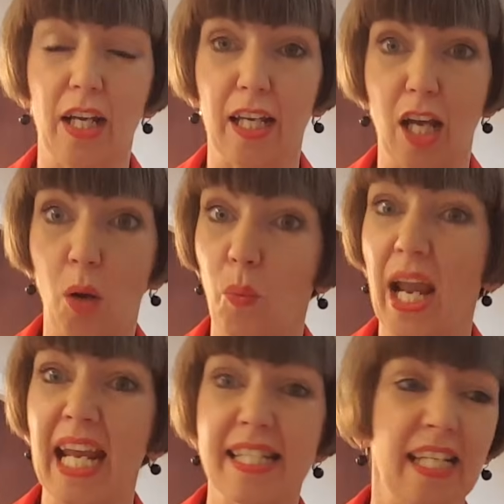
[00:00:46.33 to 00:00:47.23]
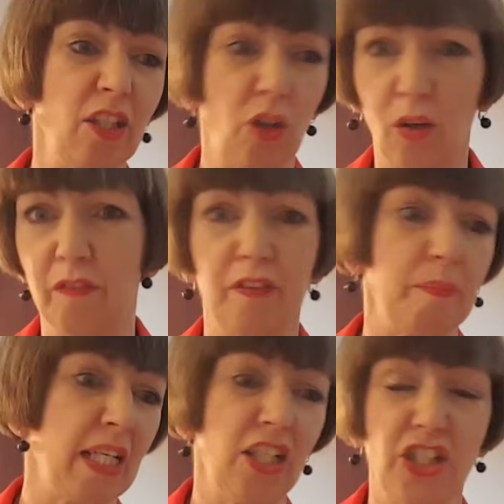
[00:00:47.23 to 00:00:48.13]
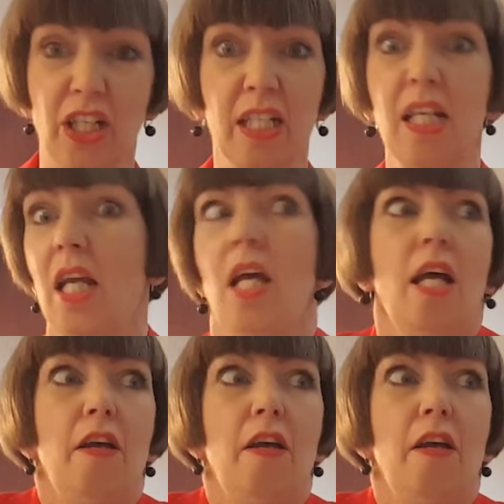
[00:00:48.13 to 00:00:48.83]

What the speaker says: a wedding, confirmation,